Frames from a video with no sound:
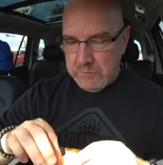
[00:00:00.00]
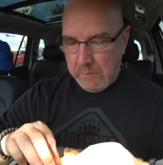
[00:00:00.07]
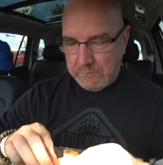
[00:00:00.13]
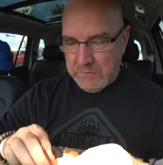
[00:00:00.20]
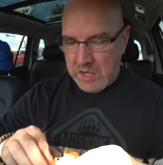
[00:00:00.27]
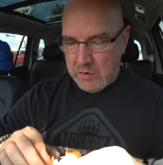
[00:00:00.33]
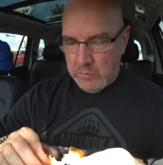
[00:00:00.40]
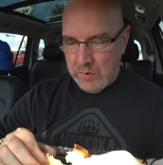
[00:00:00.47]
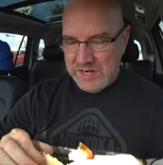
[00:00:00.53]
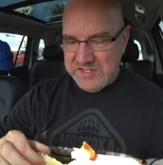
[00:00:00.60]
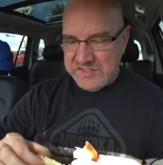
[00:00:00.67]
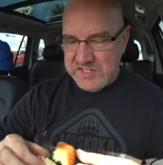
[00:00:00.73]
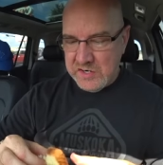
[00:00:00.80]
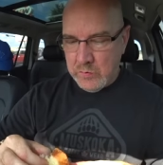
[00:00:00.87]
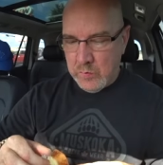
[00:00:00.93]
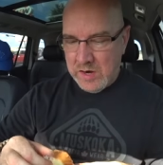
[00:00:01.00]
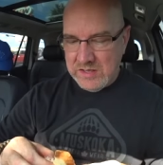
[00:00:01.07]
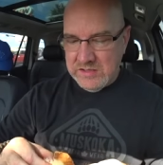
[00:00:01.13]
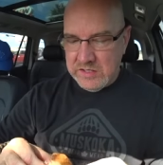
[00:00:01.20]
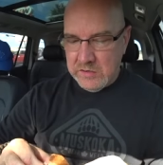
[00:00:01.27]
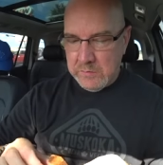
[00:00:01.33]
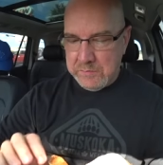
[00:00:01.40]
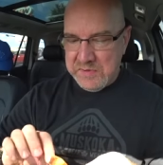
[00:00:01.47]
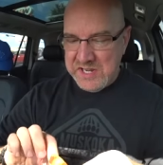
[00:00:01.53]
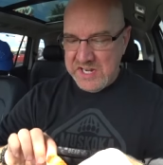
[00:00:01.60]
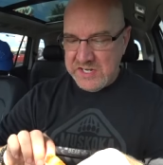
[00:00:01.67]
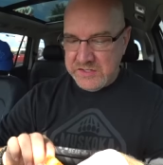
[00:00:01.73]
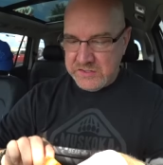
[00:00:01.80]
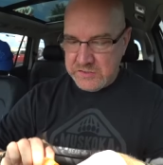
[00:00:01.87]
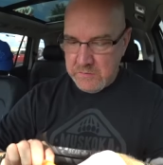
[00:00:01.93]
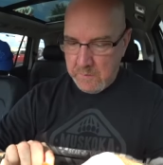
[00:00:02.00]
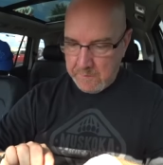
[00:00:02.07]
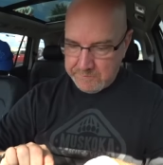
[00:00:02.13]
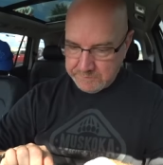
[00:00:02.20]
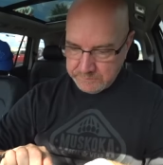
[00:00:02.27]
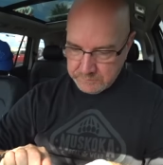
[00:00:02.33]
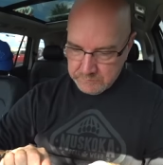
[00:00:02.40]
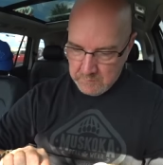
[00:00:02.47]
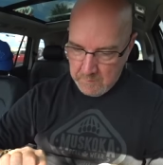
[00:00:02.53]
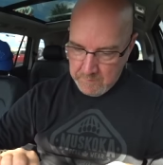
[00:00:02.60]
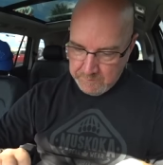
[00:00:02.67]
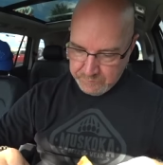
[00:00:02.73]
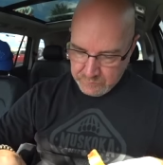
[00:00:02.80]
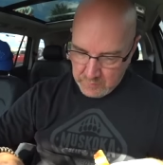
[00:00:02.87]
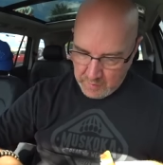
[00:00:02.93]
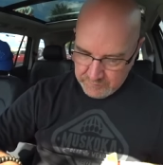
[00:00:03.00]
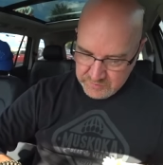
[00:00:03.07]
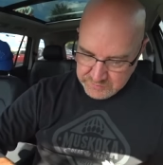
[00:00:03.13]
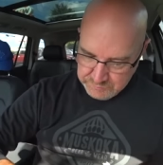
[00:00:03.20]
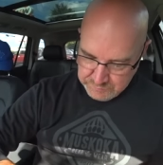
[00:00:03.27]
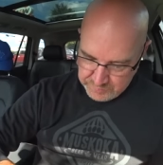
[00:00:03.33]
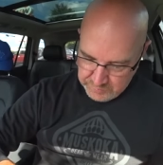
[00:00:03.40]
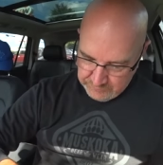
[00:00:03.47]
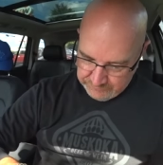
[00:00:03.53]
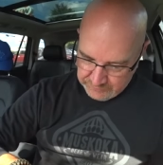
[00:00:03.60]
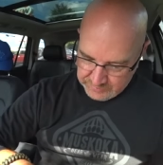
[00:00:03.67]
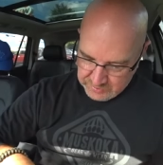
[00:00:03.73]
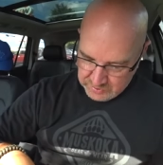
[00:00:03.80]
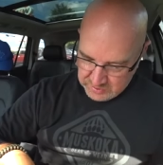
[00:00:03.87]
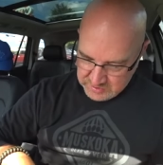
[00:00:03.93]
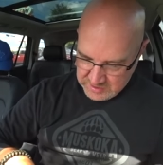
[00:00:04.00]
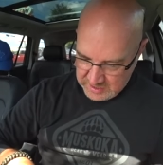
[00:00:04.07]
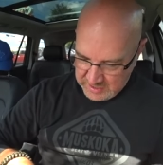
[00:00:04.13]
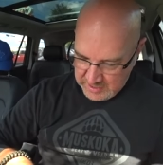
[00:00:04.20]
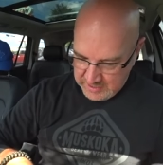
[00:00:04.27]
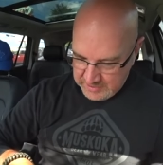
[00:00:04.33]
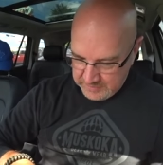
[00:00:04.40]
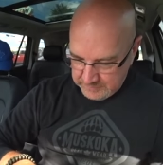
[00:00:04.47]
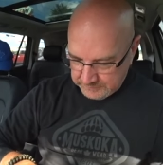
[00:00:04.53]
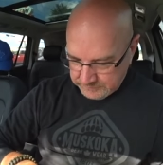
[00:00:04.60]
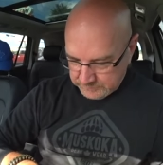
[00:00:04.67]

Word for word: Not wasting one little piece of this beautifully cooked egg.